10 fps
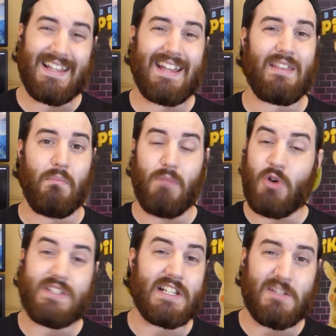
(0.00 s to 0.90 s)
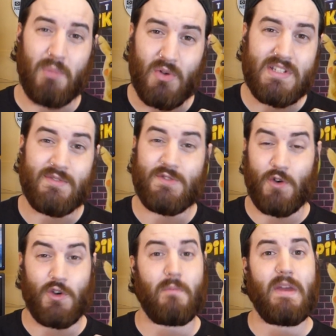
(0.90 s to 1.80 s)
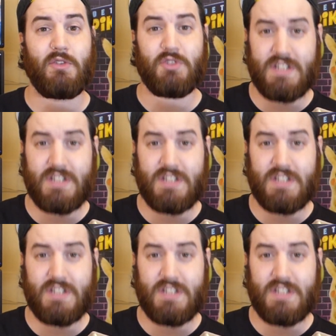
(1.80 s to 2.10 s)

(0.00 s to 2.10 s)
to get the most explosives for your male